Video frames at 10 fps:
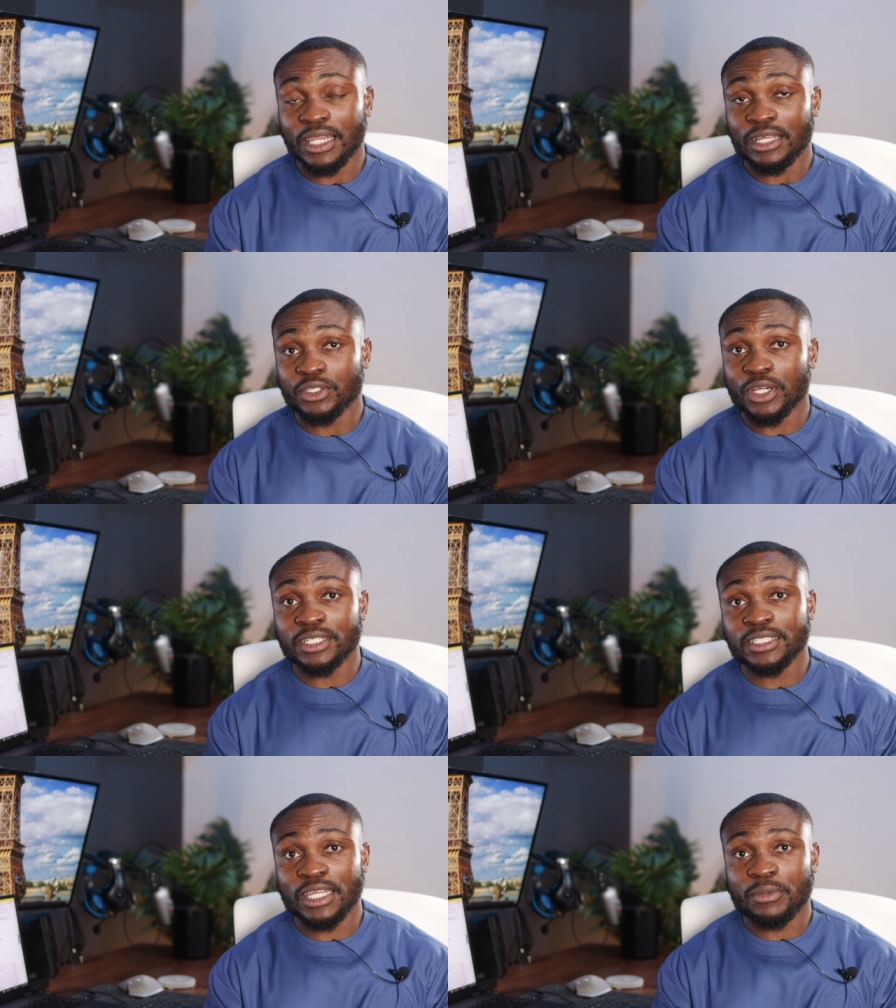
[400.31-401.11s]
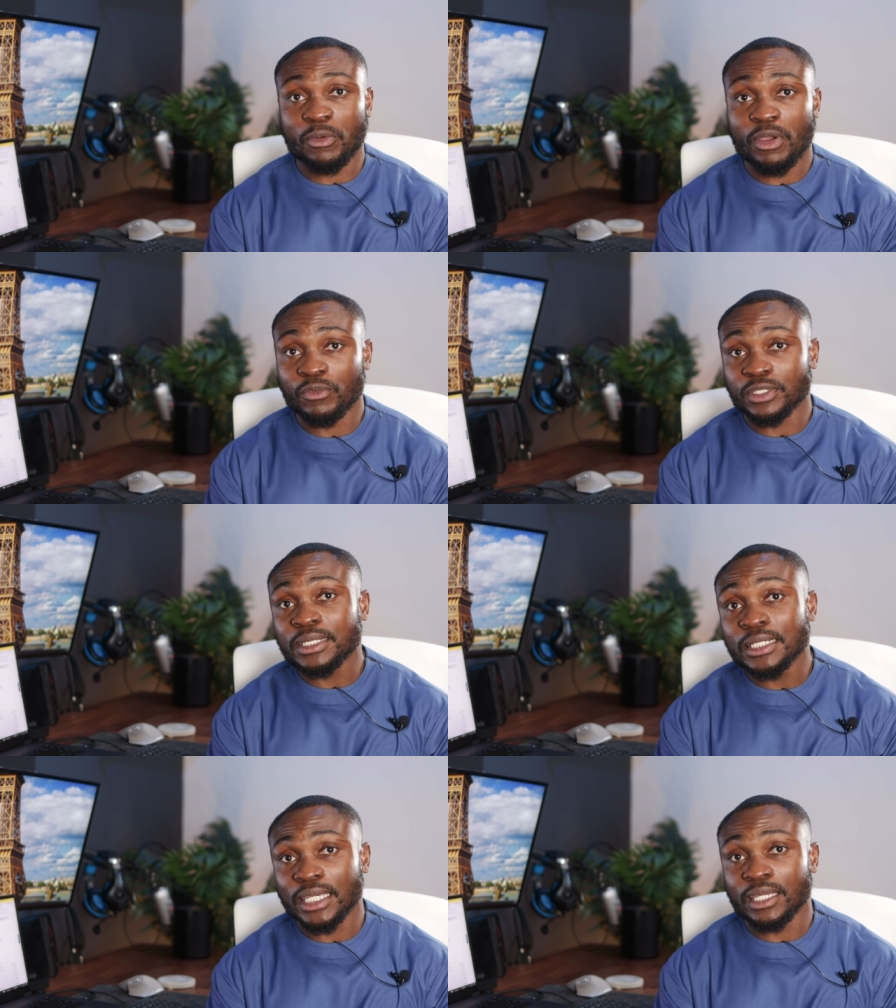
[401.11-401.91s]
Now the other day my wife was
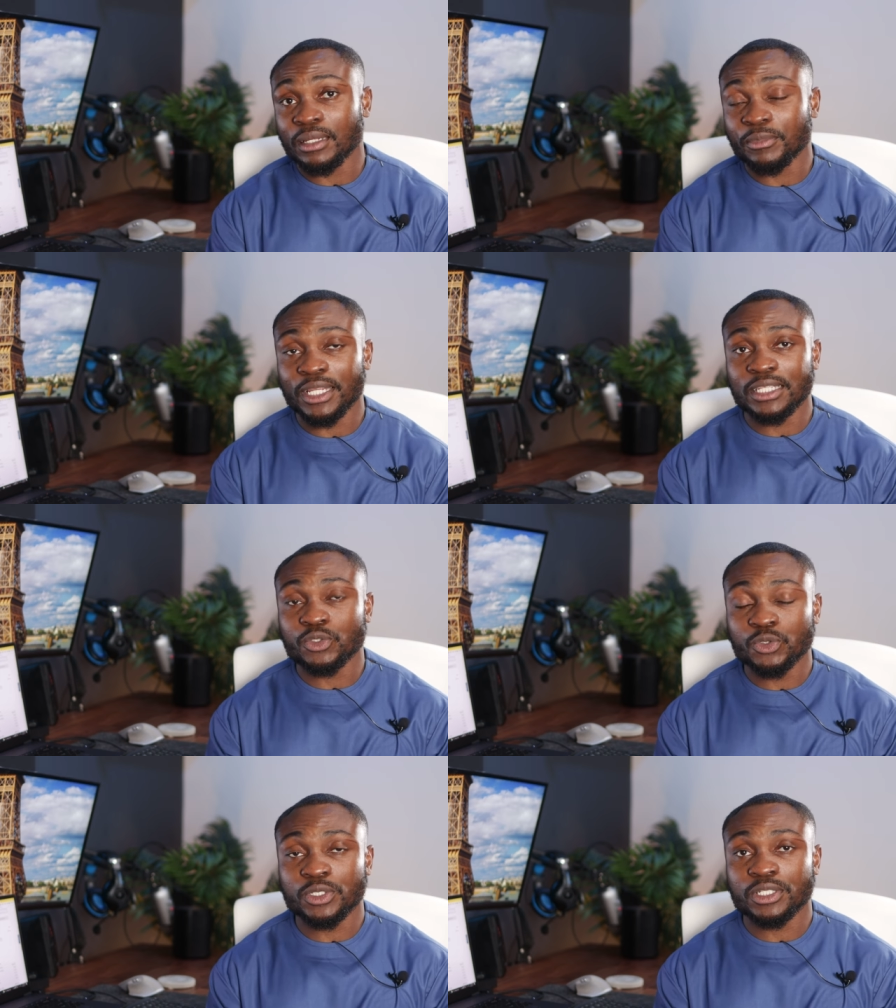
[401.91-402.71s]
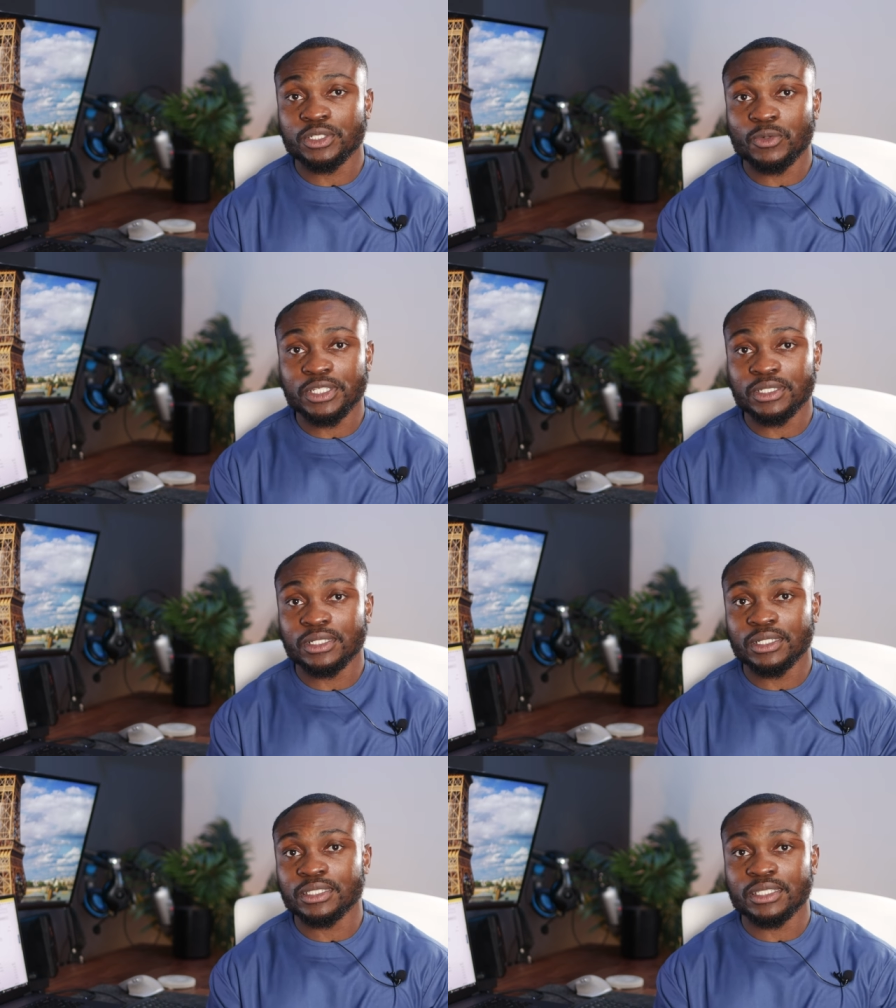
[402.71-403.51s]
cooking, I mean as usual, she, when she
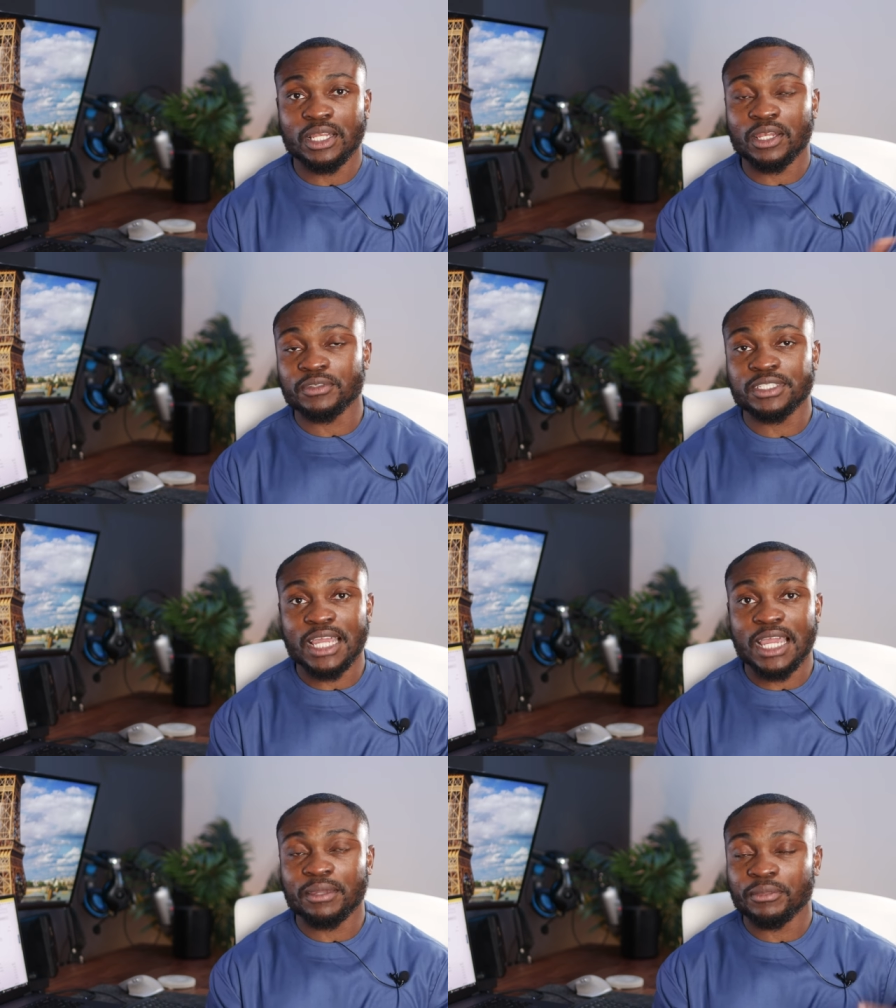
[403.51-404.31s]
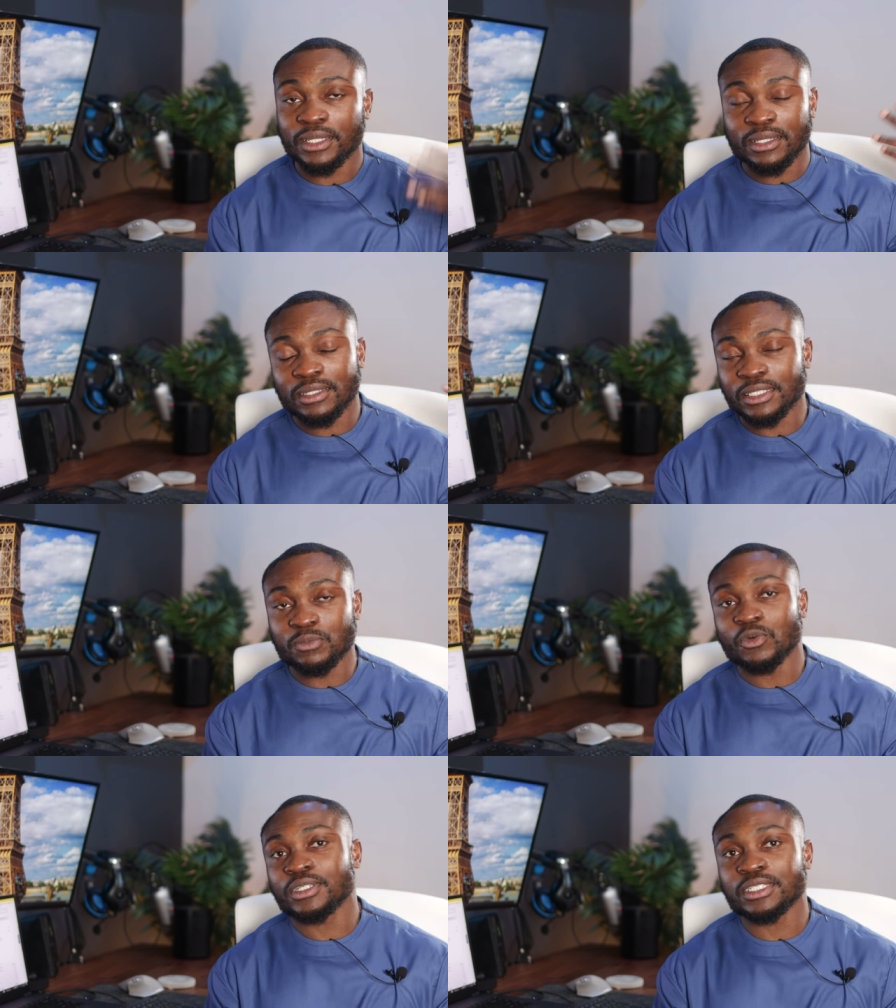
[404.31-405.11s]
cooks a lot of the time, the
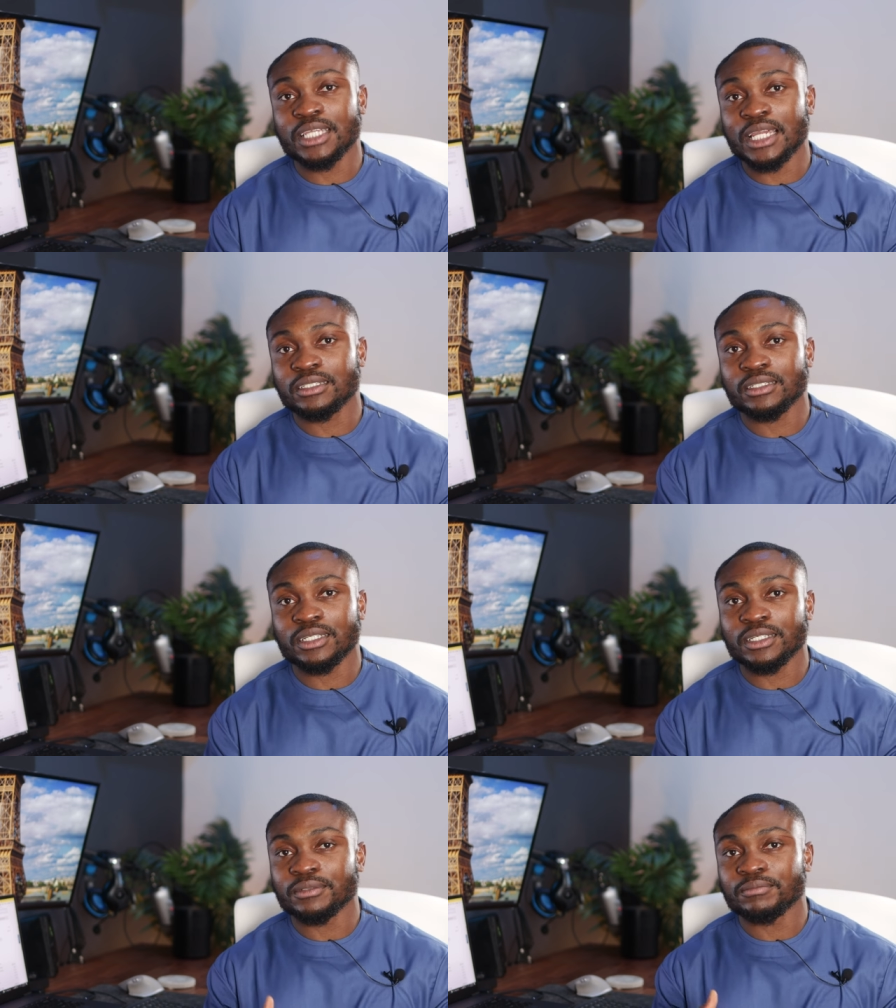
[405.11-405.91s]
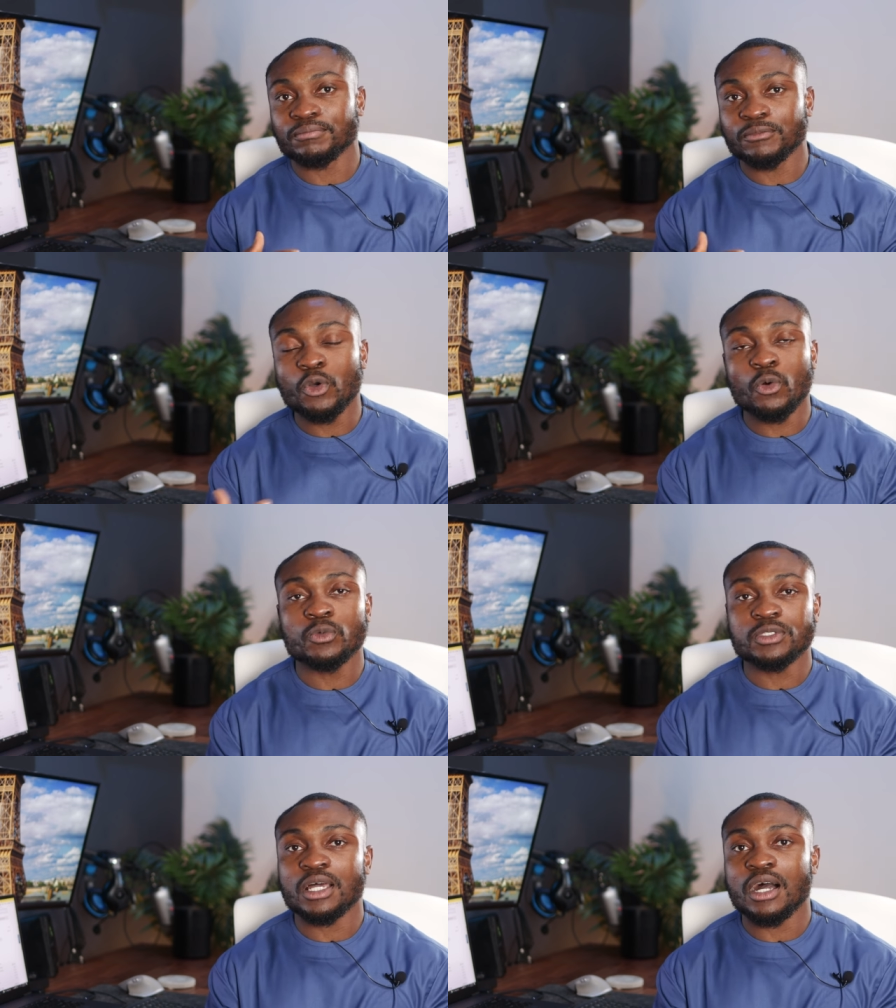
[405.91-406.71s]
smoke detector
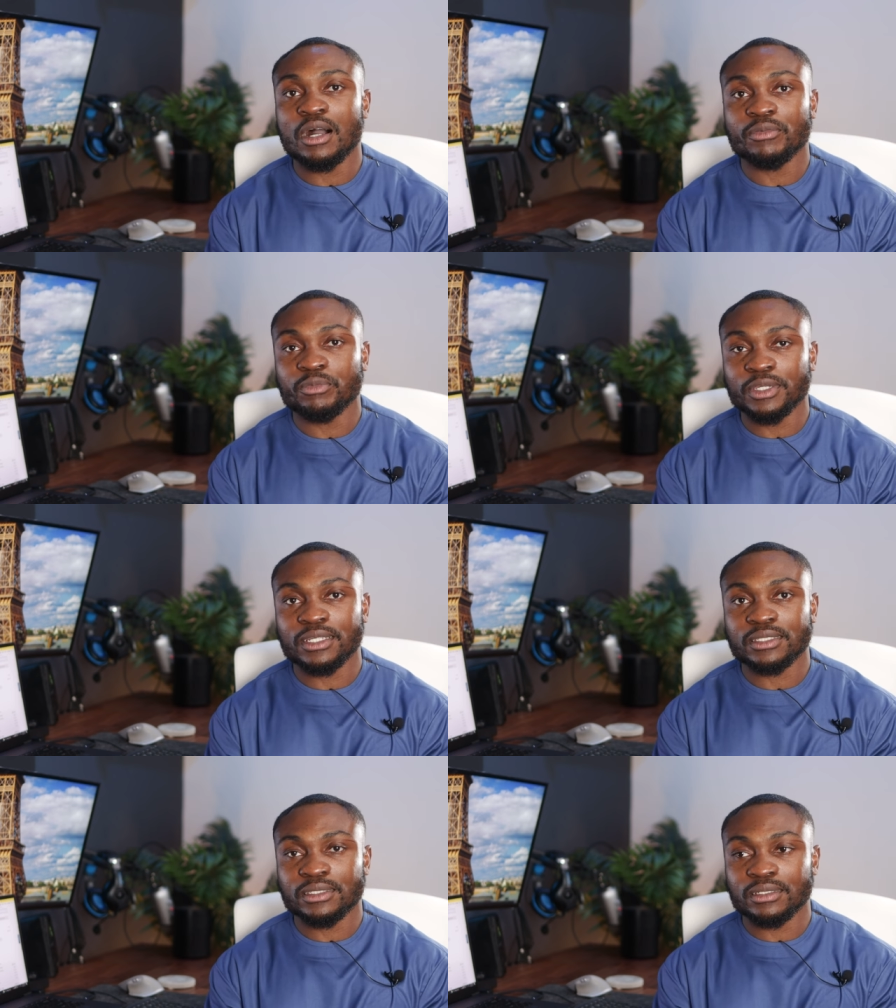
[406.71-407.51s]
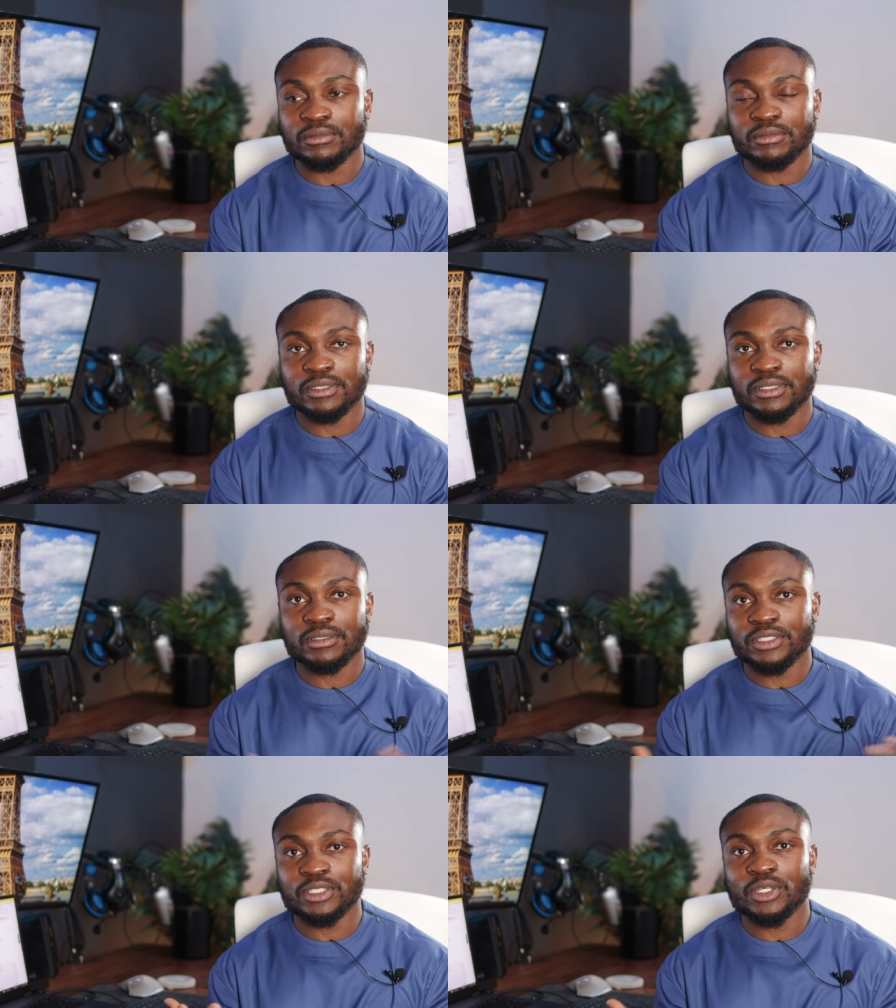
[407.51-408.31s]
goes off because
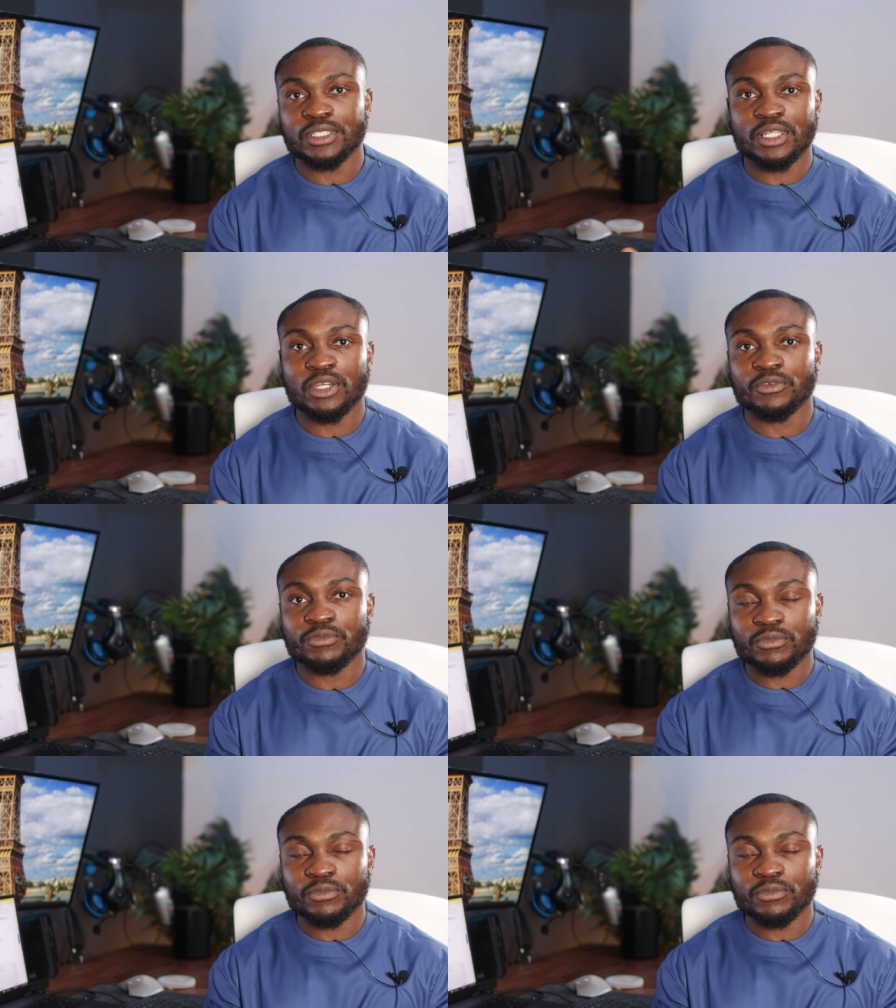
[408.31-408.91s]
she does a lot of